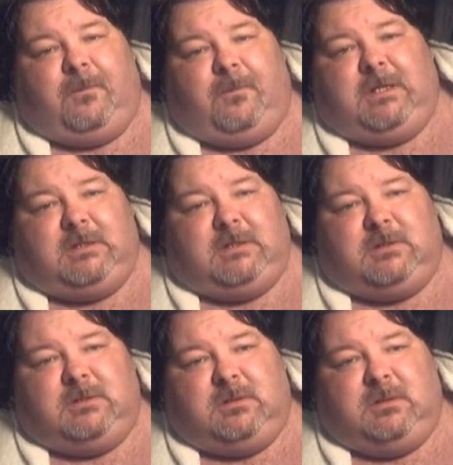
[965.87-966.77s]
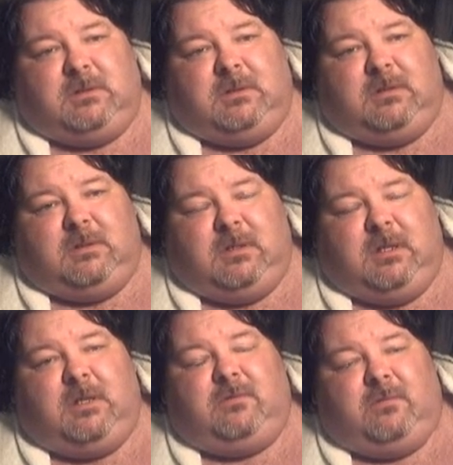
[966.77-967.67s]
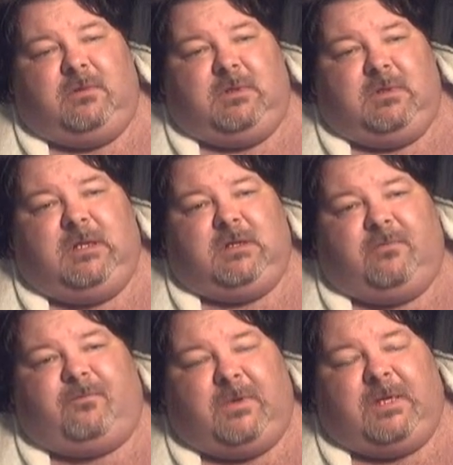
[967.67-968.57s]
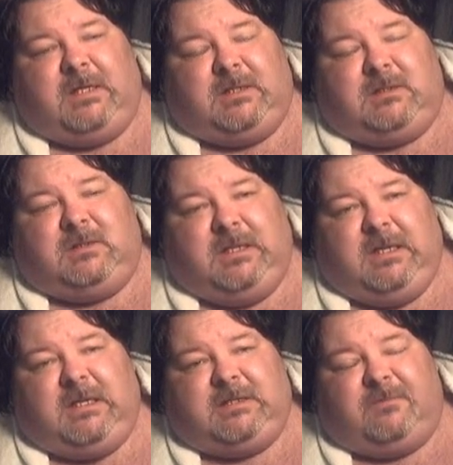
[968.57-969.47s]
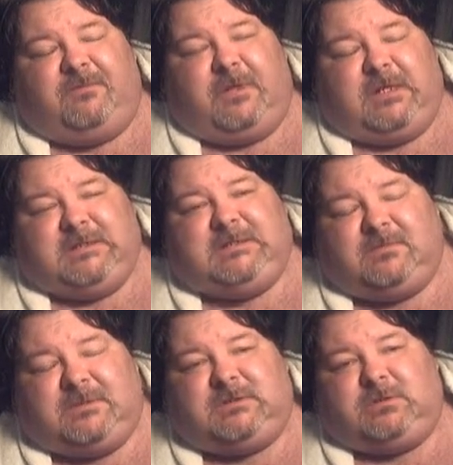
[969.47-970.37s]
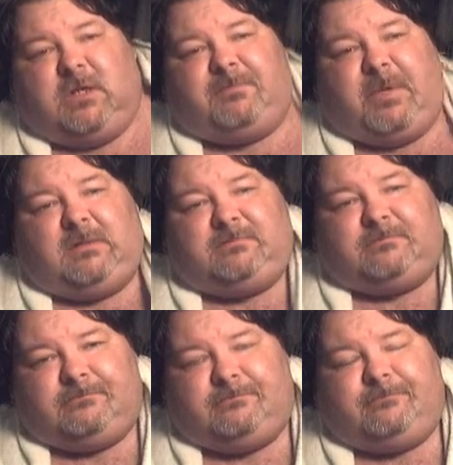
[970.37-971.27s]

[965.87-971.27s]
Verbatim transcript: friggin' it'll it'll friggin' hit the friggin' self-destruct button,